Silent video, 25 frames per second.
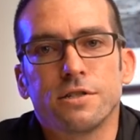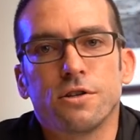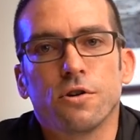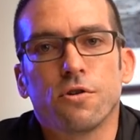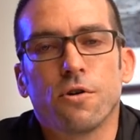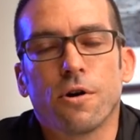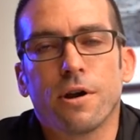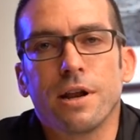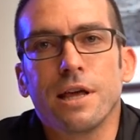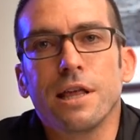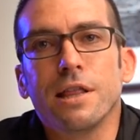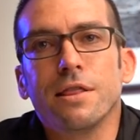you
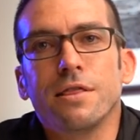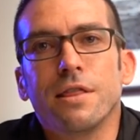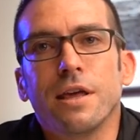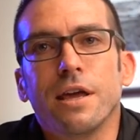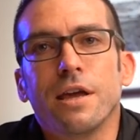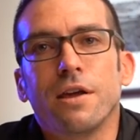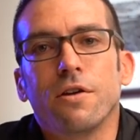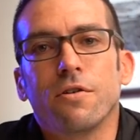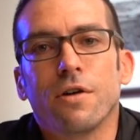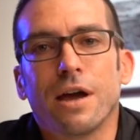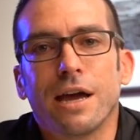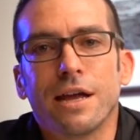got in there,
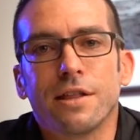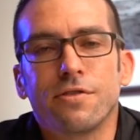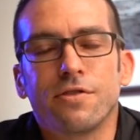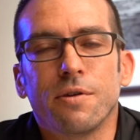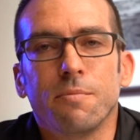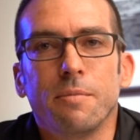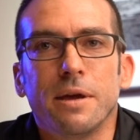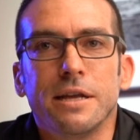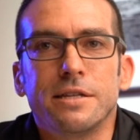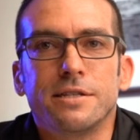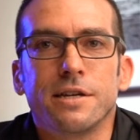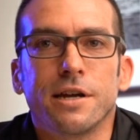you had the
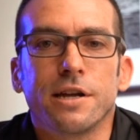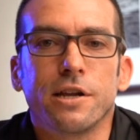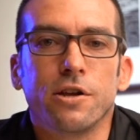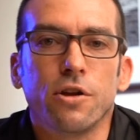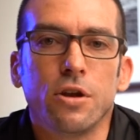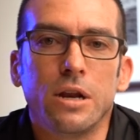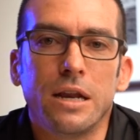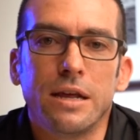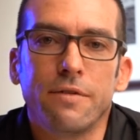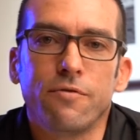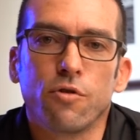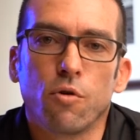meeting and you
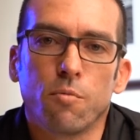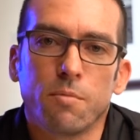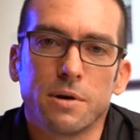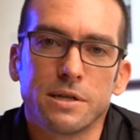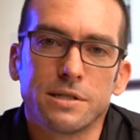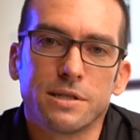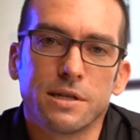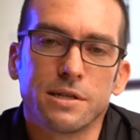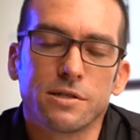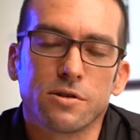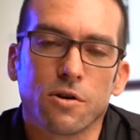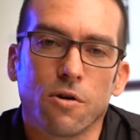leave your
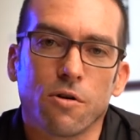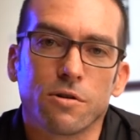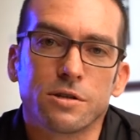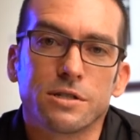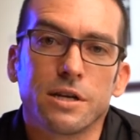business card.